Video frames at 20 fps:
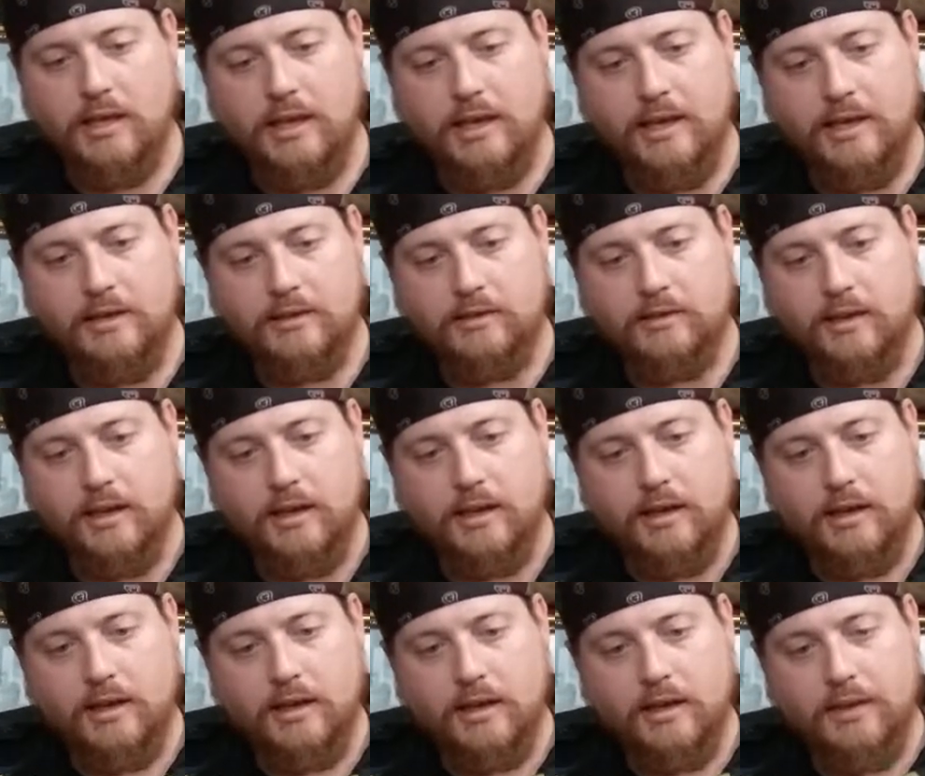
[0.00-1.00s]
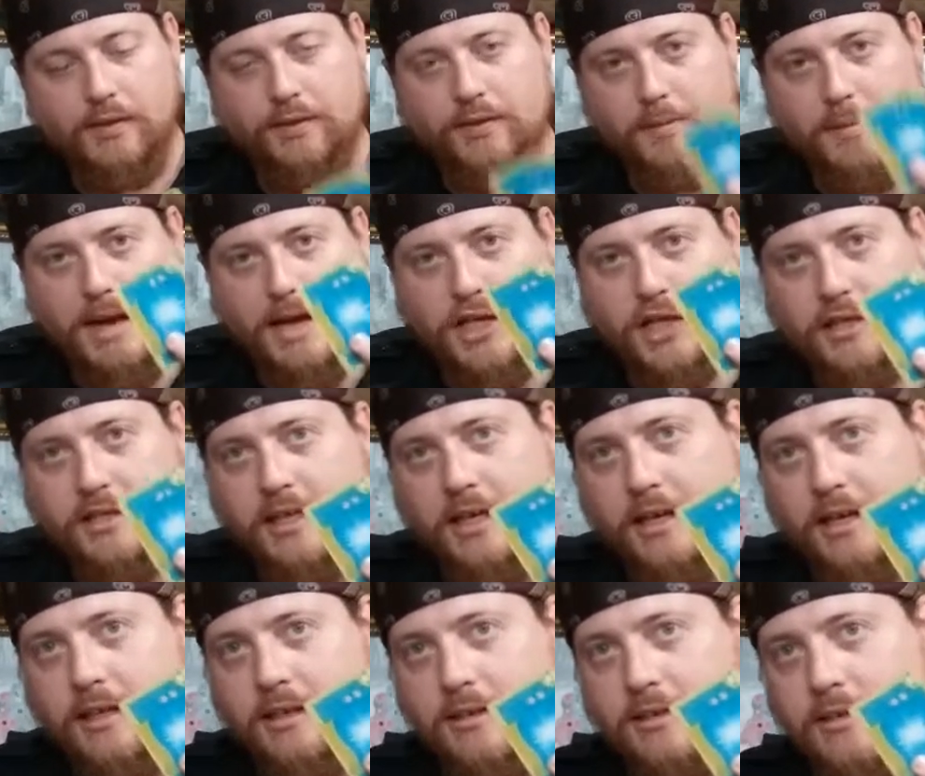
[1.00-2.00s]
is the magic
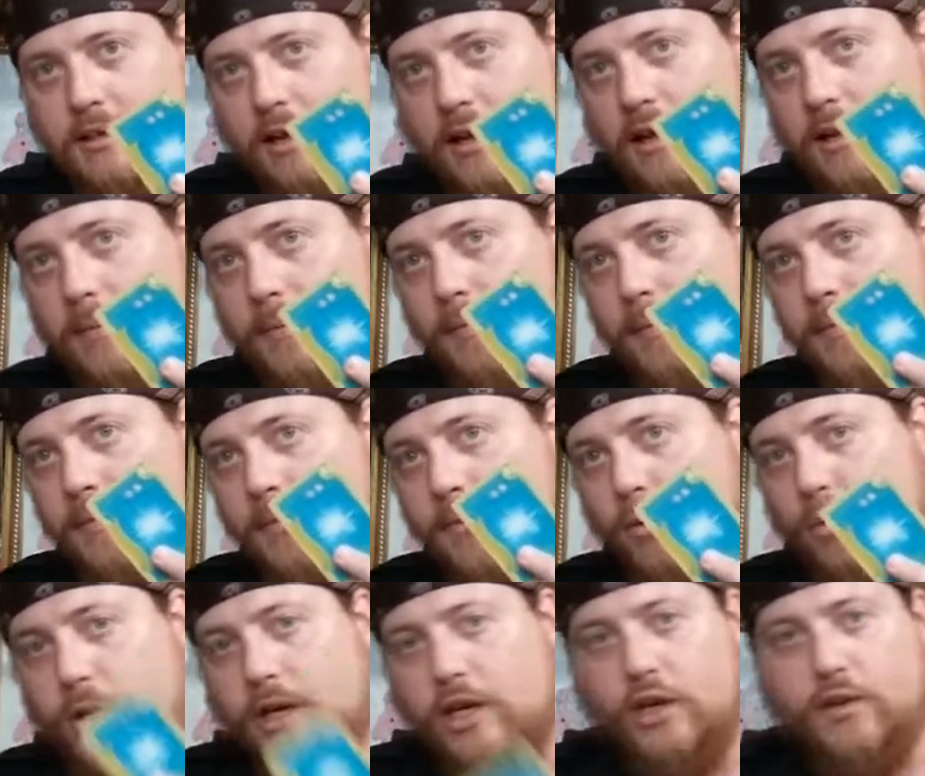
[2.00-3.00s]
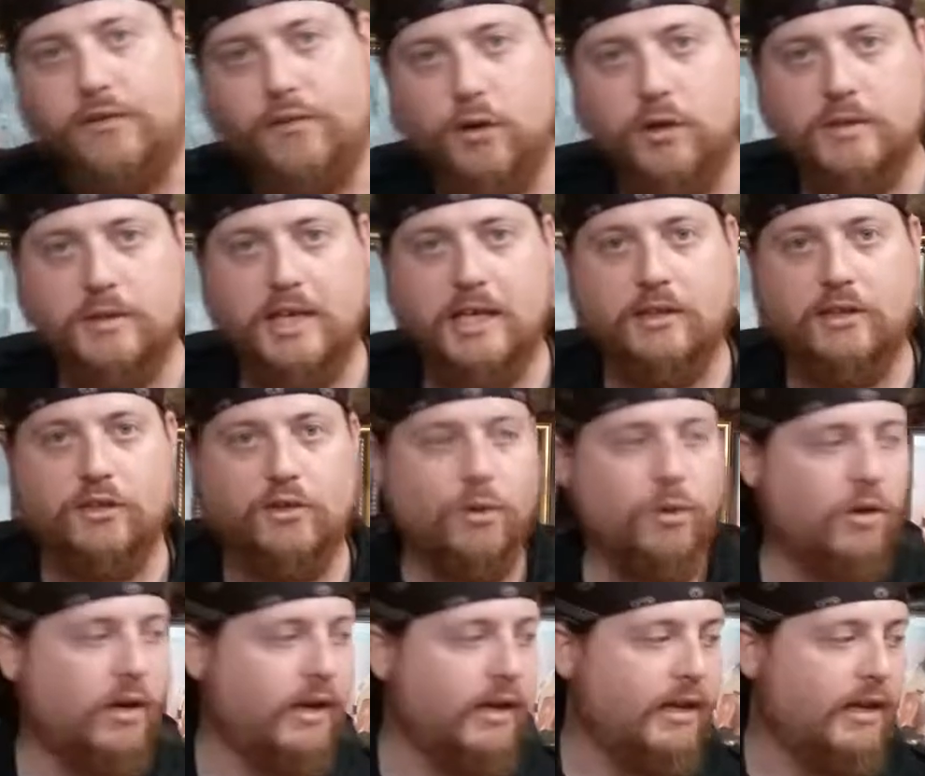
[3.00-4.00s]
tickets, when you first get the
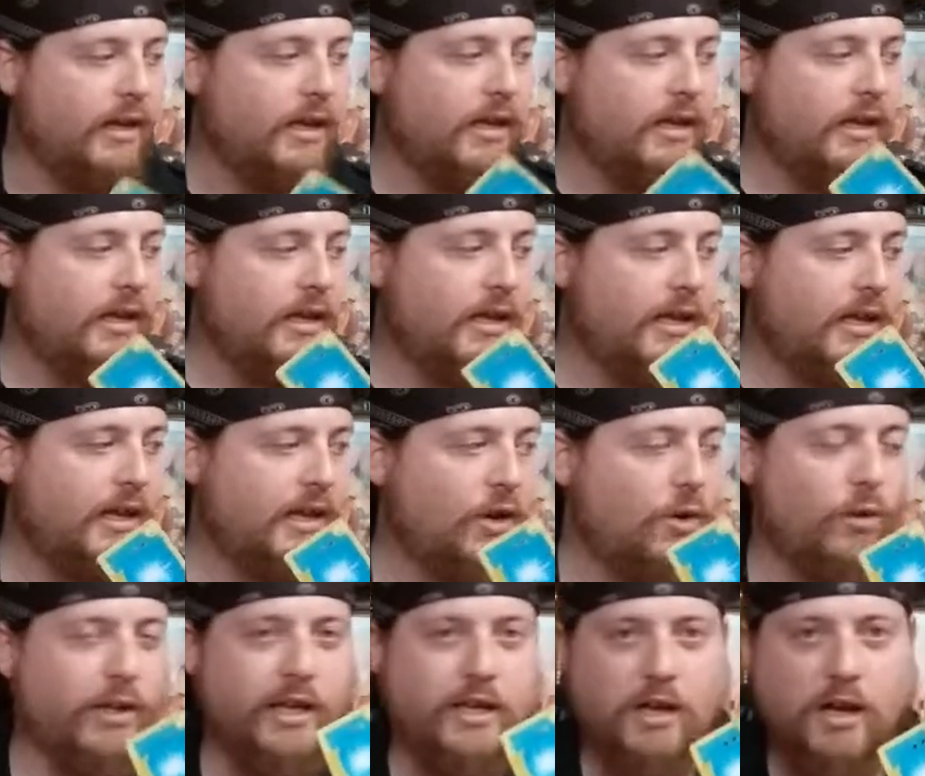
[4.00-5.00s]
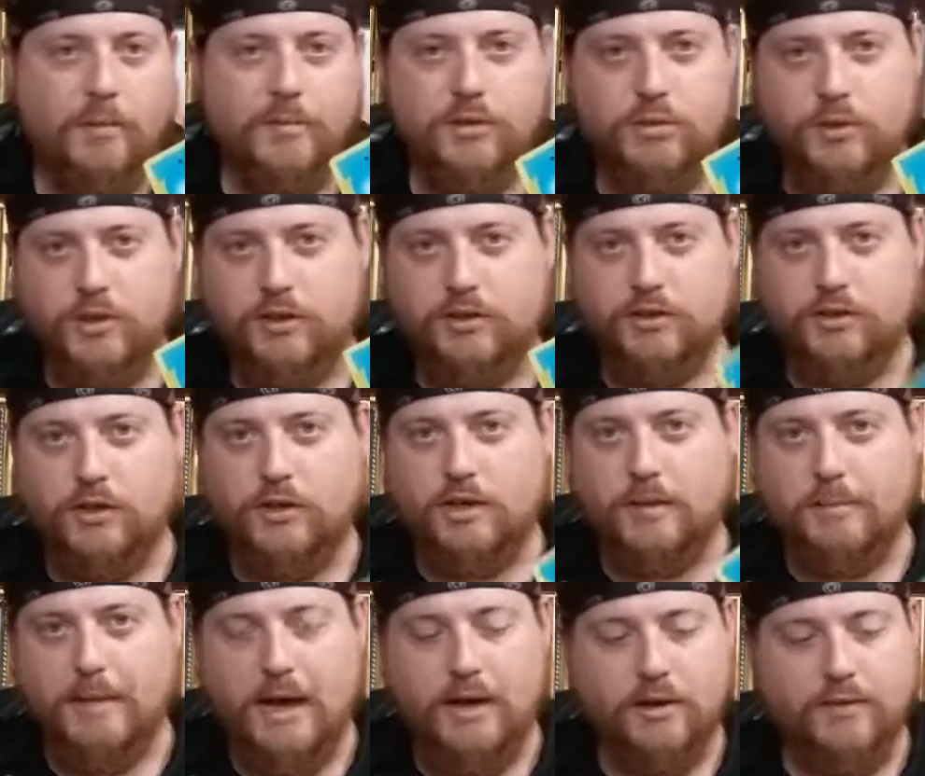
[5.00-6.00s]
toy, it only comes with a certain
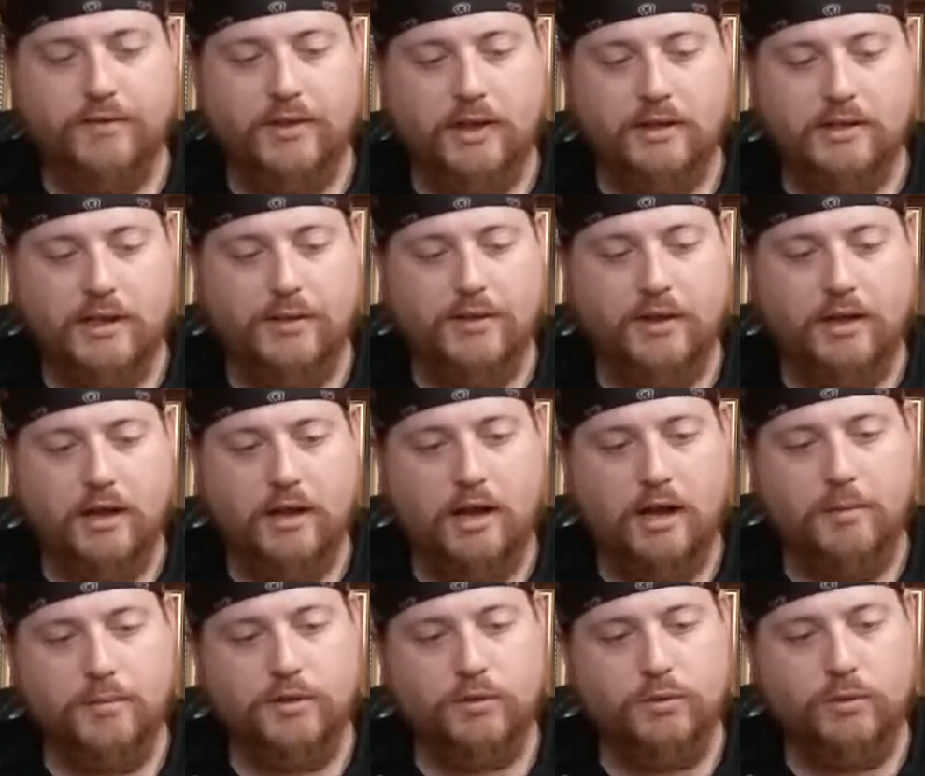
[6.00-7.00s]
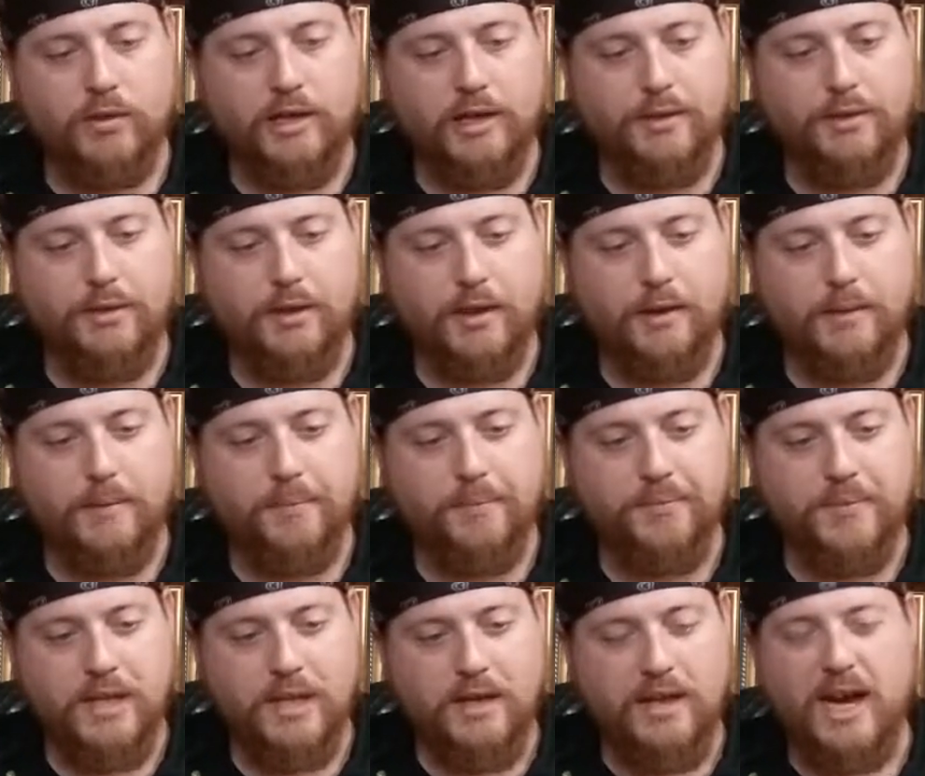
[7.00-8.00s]
amount of these. I think it comes with, I
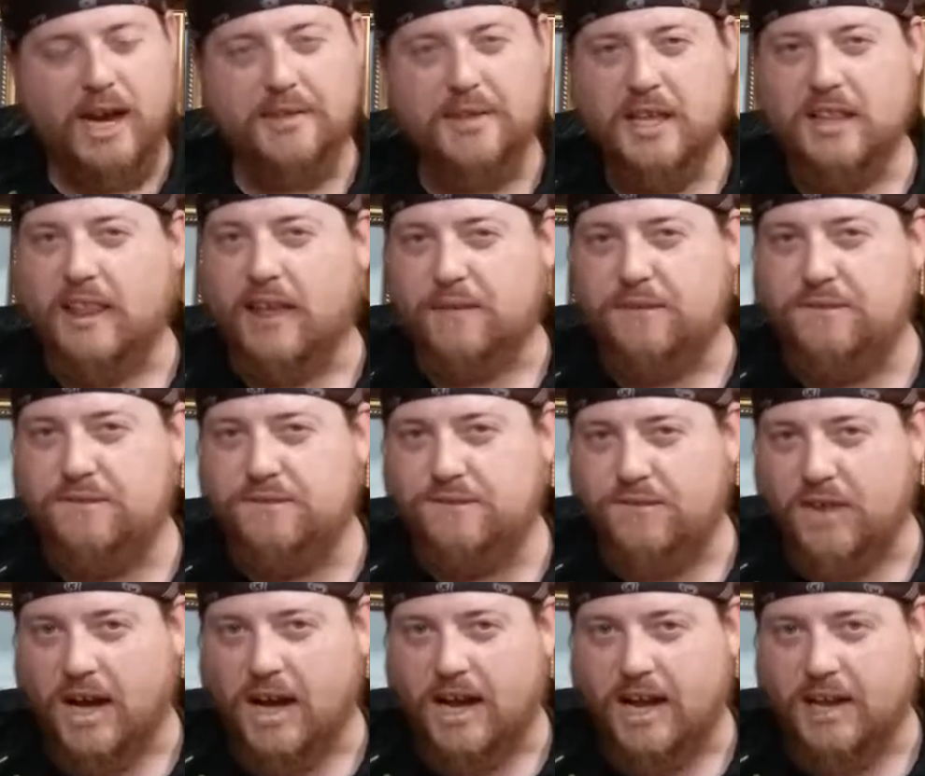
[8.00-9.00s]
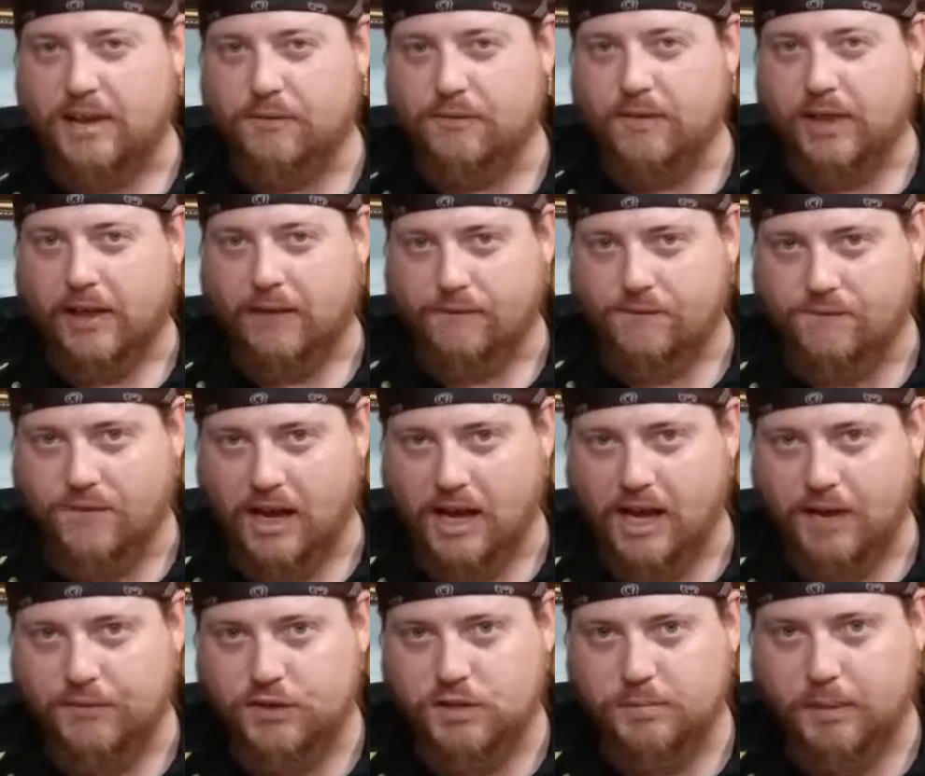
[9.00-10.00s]
think like
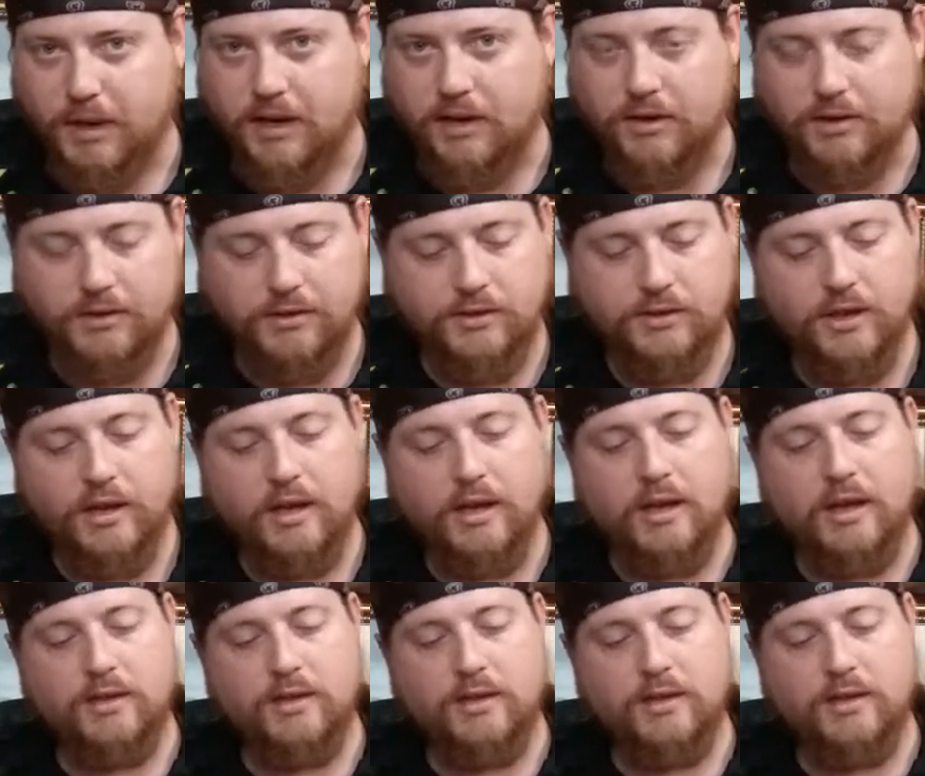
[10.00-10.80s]
five spares.